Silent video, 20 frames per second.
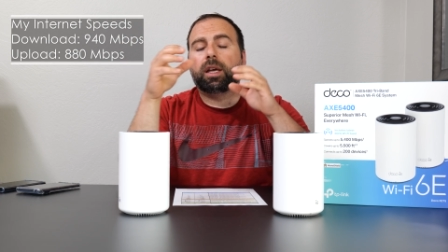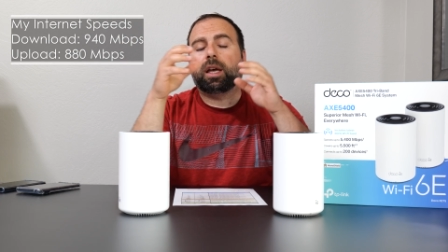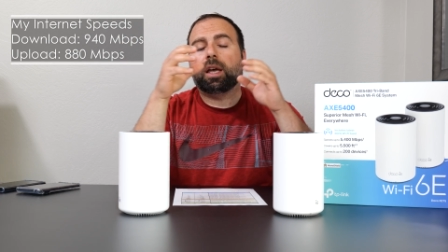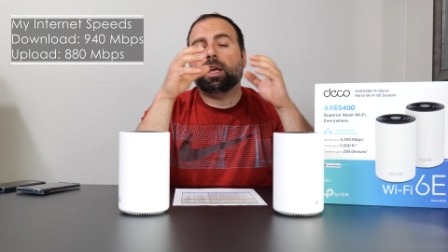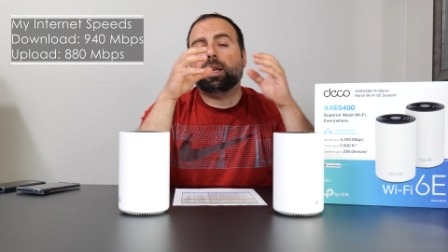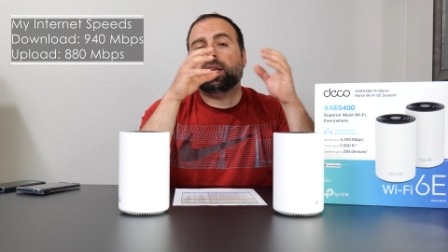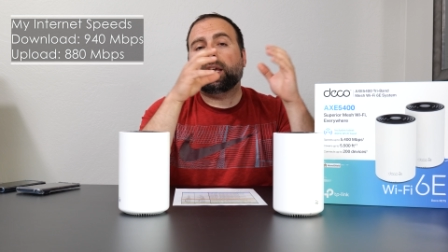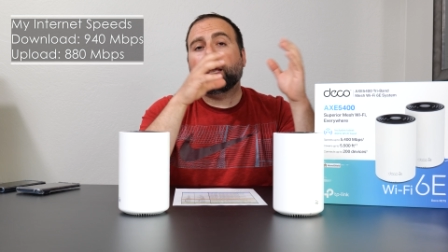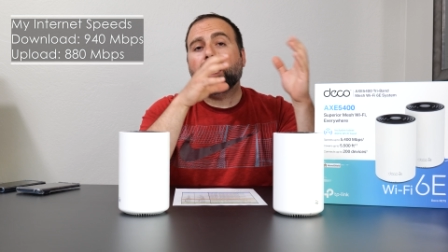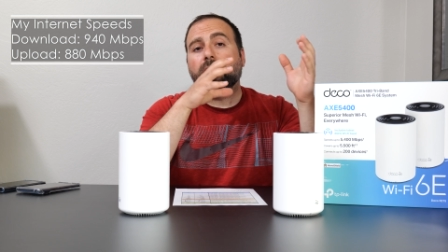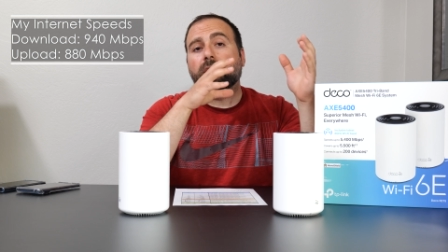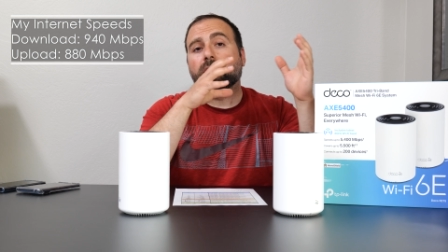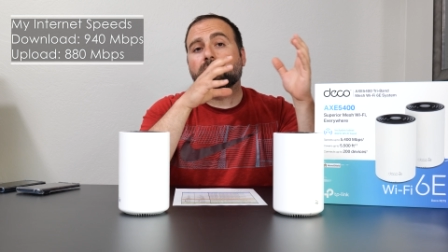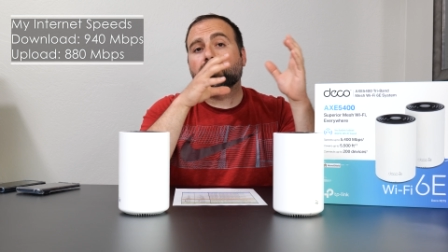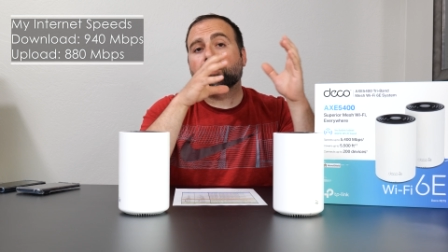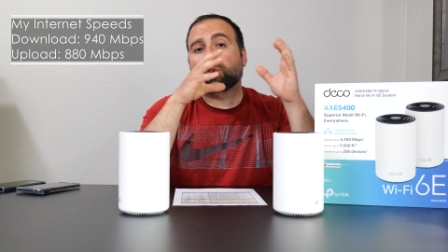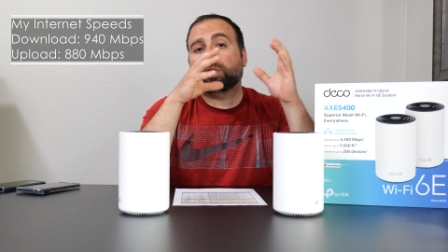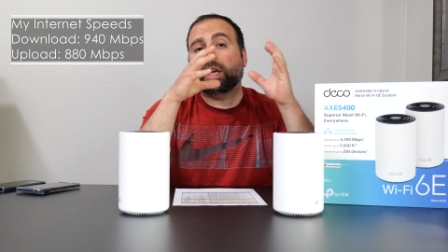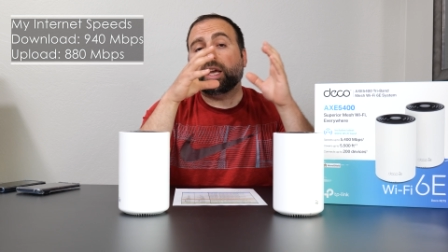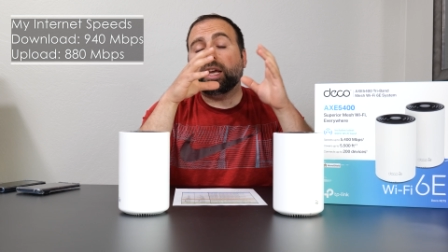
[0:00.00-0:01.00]
and
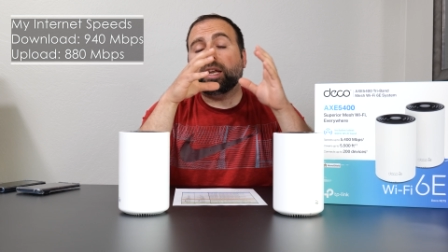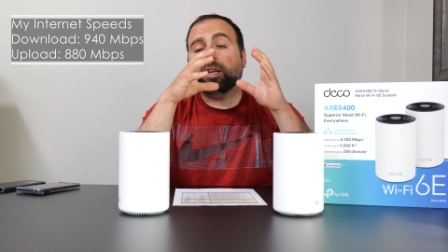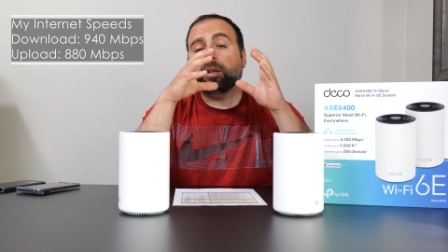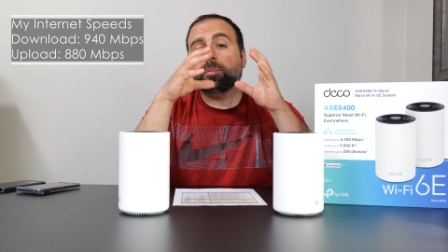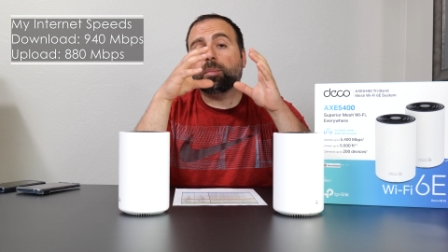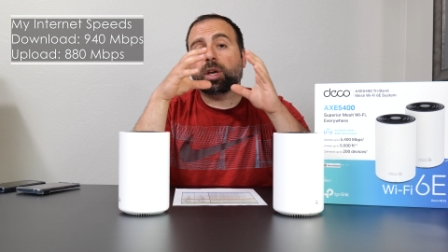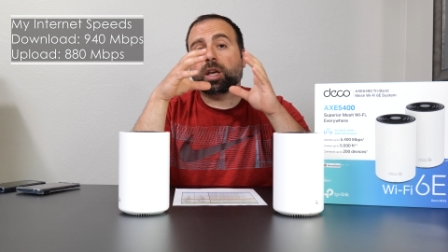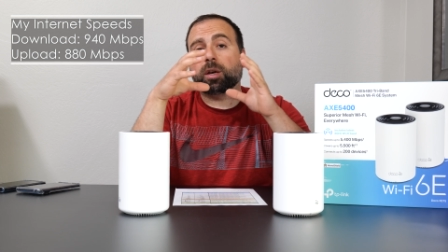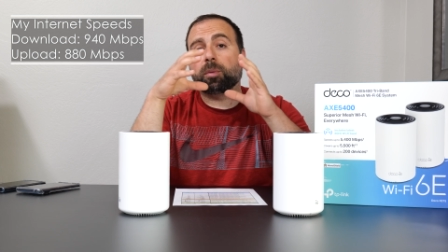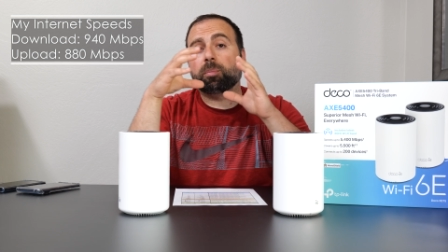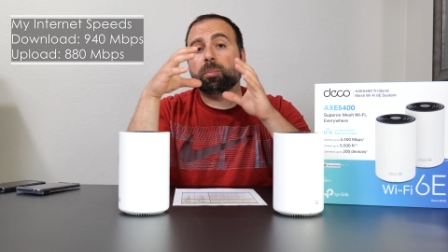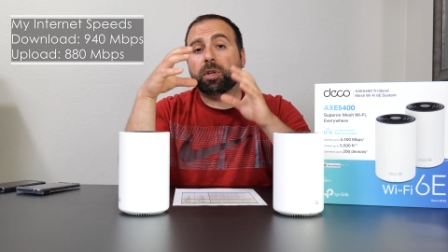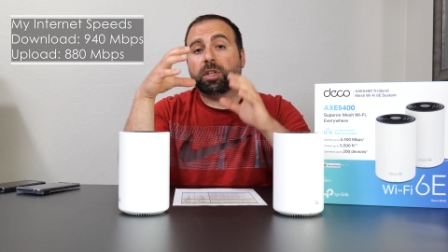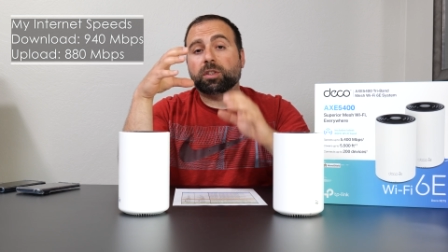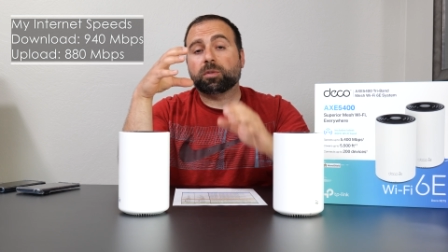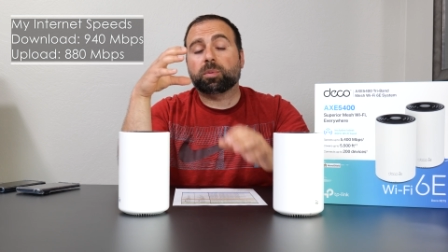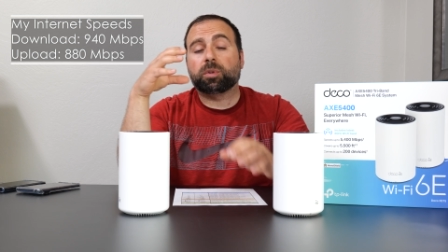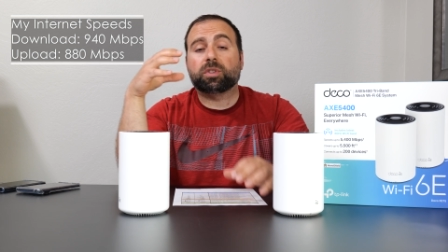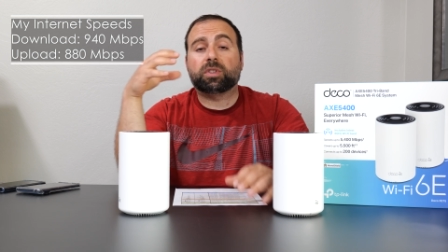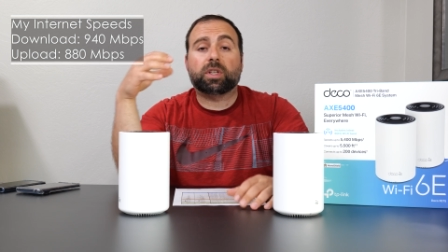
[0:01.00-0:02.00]
880
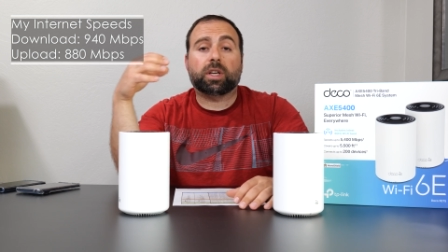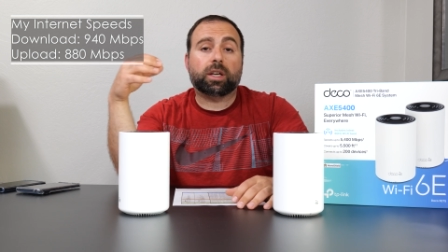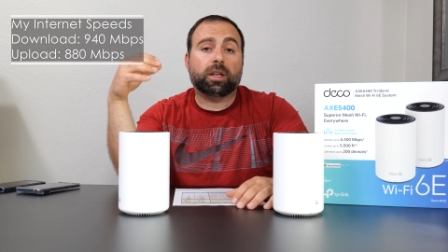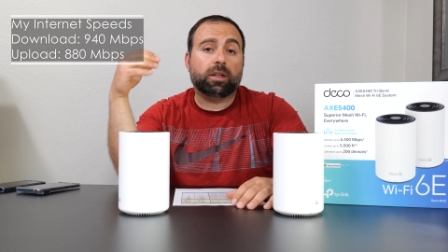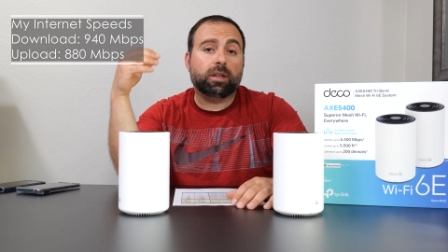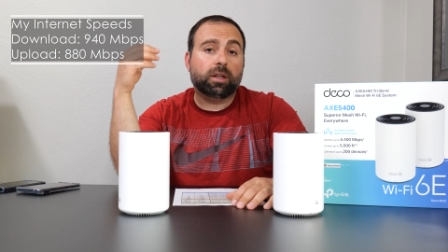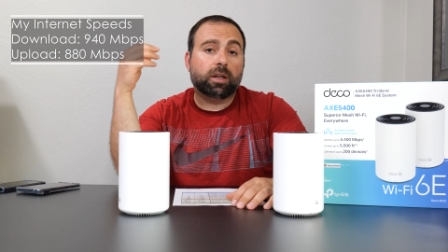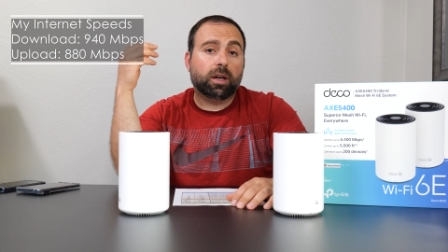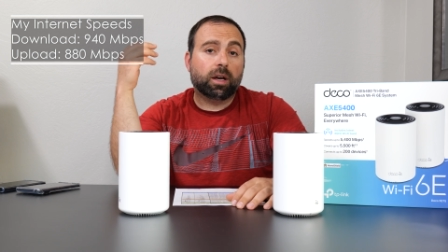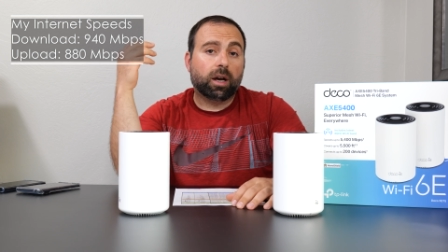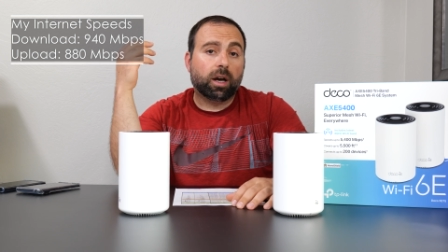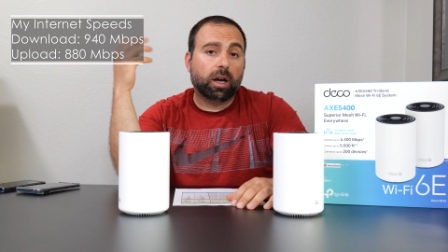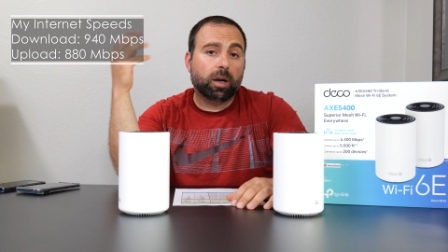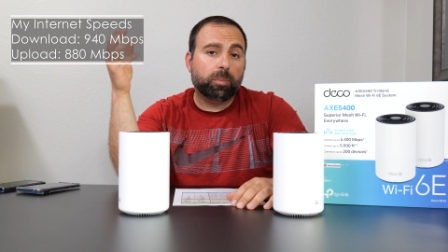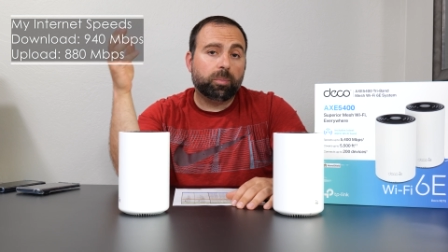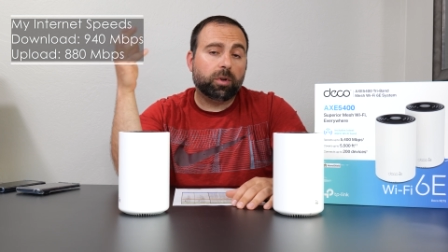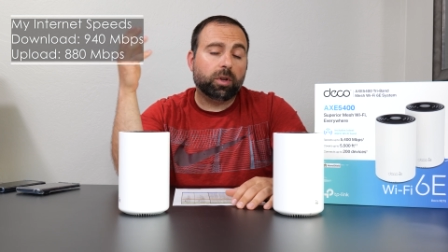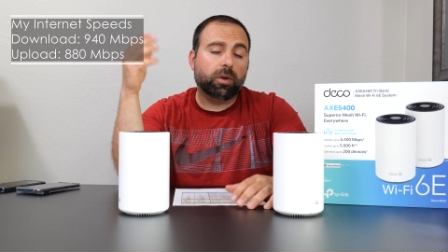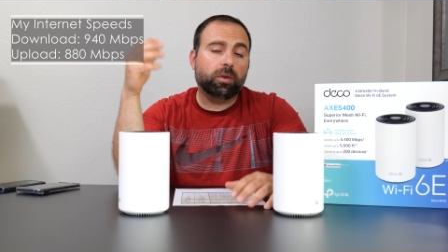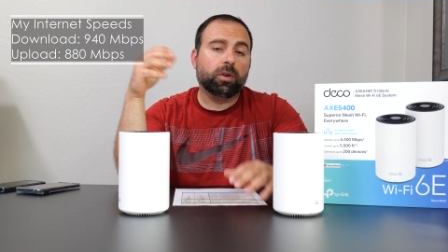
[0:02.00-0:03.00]
megabits per second
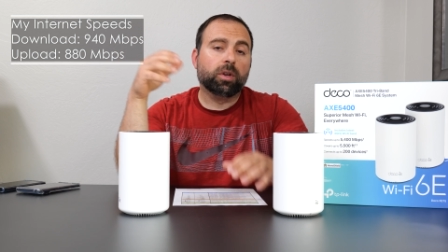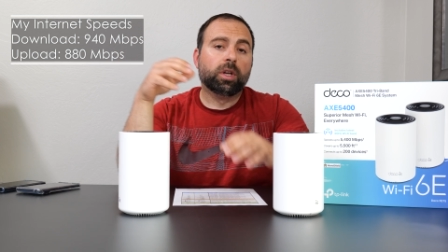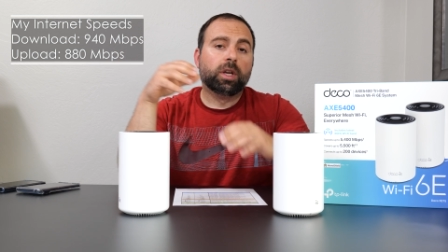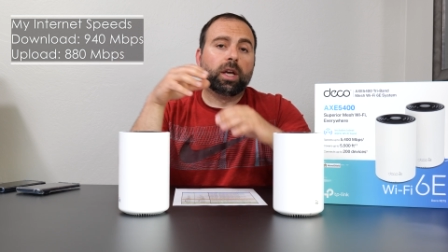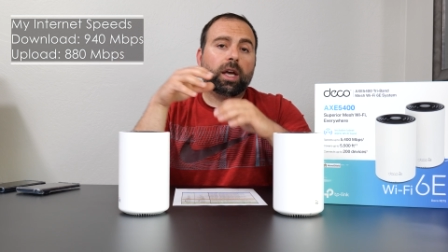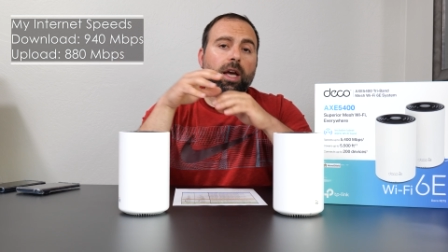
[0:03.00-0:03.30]
upload.